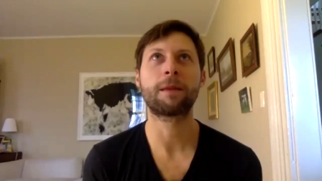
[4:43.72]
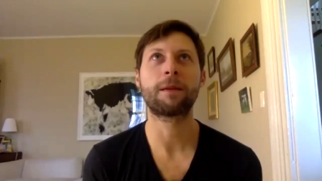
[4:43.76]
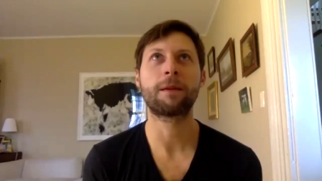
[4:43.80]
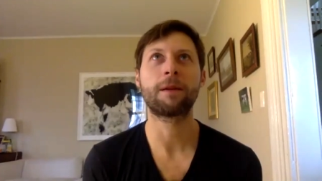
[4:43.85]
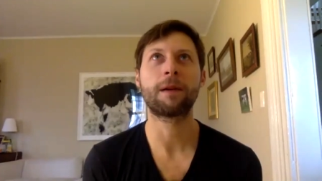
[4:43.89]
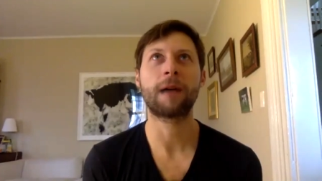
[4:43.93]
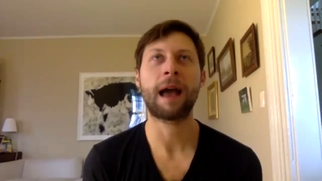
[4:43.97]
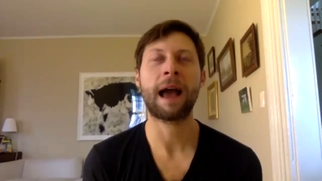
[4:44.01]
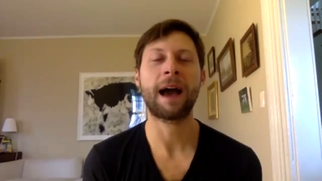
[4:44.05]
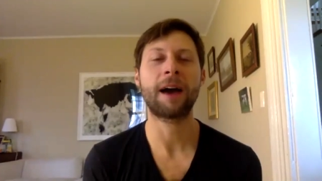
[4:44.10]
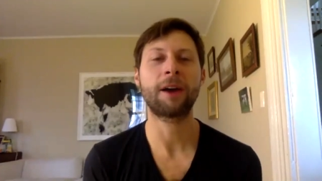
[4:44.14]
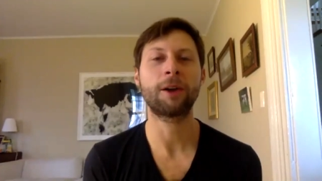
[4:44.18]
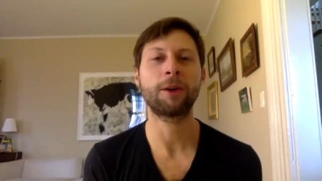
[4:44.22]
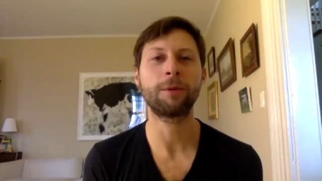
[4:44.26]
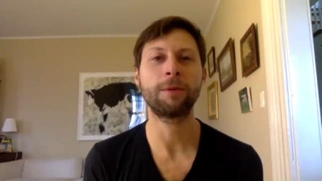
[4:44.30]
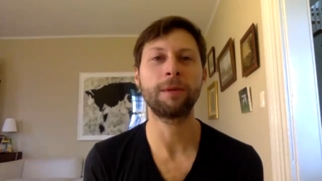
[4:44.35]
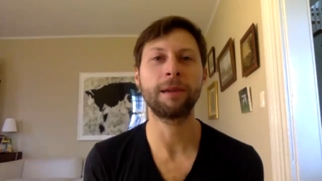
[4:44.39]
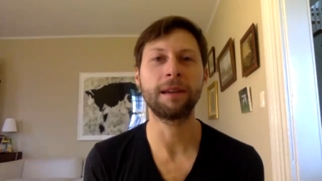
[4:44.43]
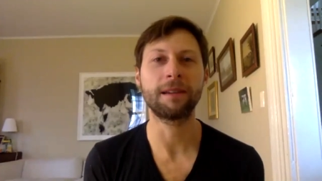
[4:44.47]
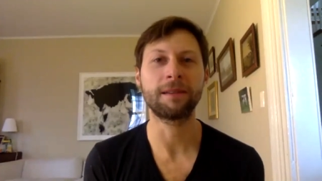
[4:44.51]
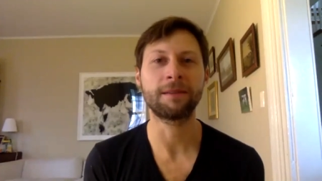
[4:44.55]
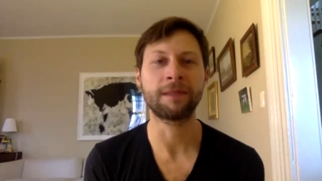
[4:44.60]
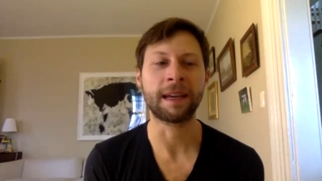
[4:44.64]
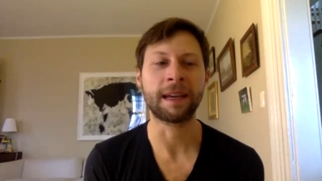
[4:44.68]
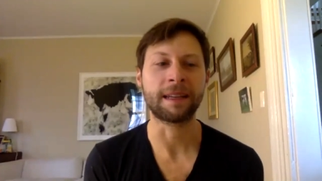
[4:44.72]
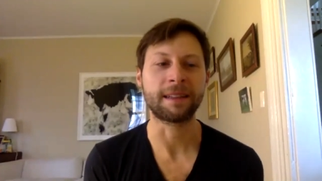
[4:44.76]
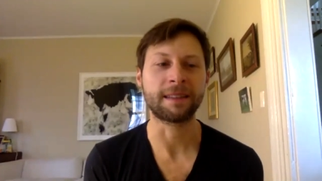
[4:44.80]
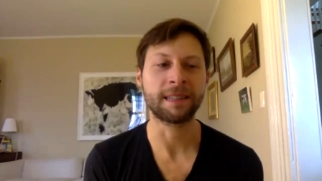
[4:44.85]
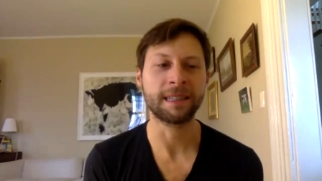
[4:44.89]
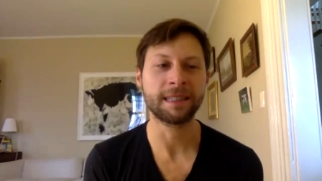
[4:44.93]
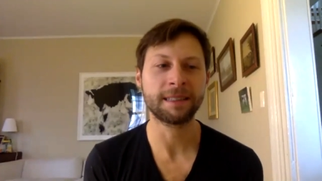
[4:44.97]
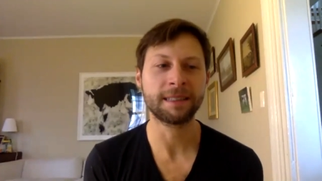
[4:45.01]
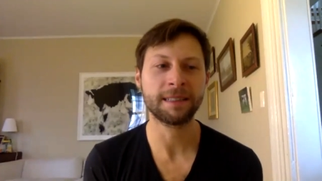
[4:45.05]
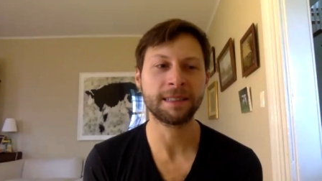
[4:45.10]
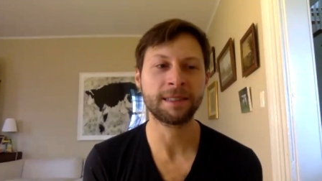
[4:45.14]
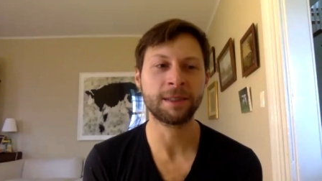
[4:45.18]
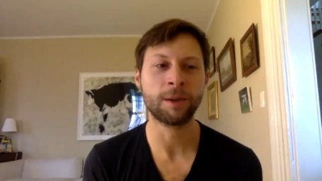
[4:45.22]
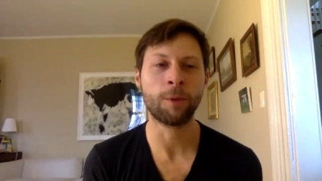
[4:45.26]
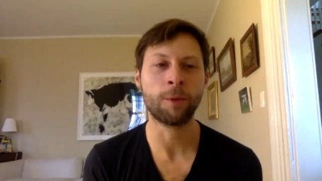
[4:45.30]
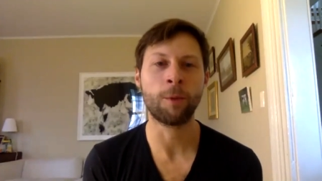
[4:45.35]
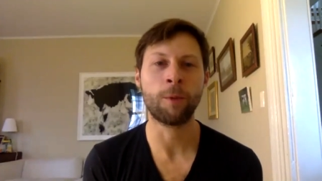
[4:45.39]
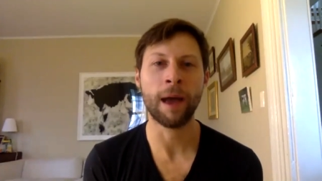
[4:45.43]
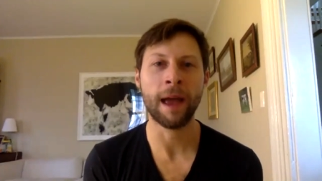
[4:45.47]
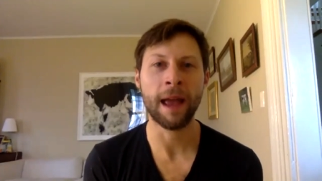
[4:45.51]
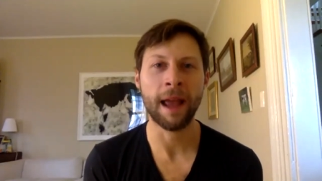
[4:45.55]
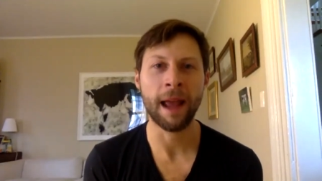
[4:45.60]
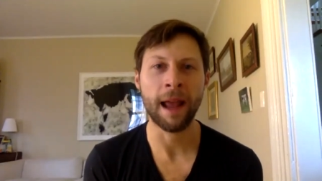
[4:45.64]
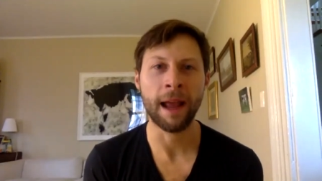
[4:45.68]
how do we like this is a
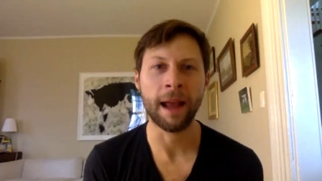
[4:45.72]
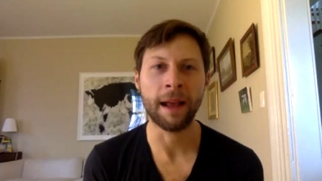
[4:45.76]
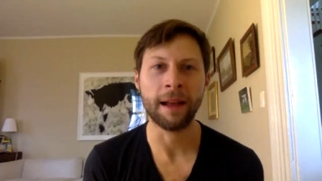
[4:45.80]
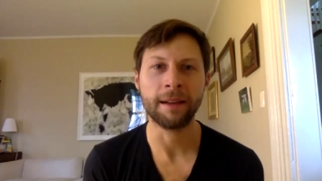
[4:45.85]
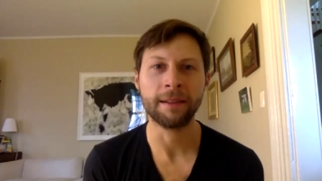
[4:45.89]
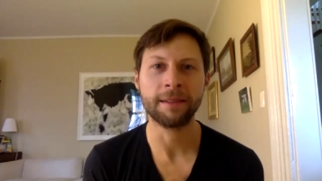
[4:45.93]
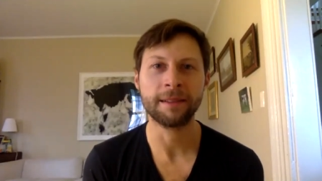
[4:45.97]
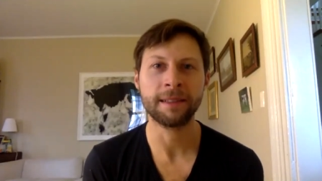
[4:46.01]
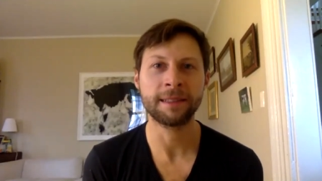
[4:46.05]
way